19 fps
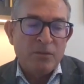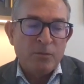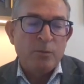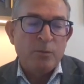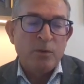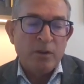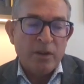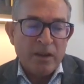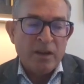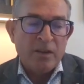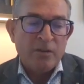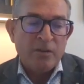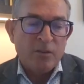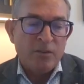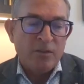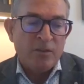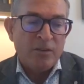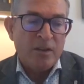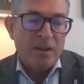really
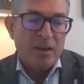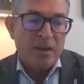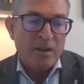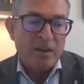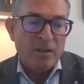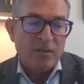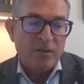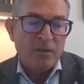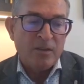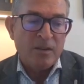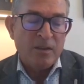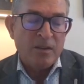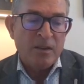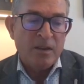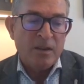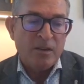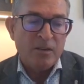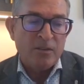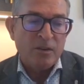interesting, and
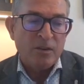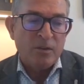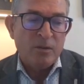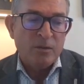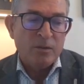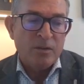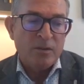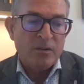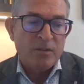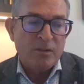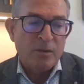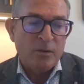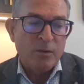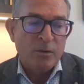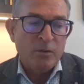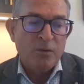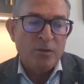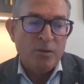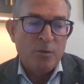it's a
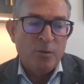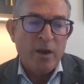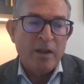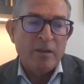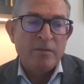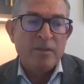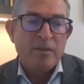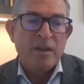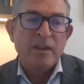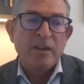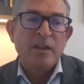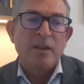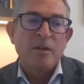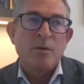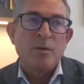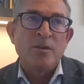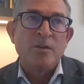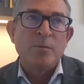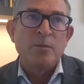whole new way of thinking
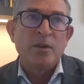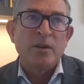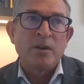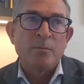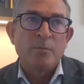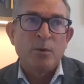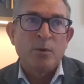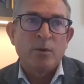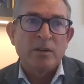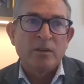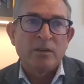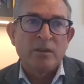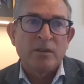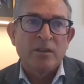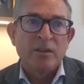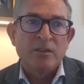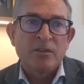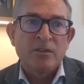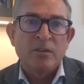when you bring a board
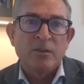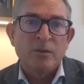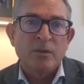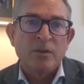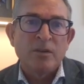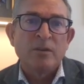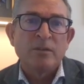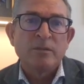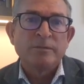lens to it.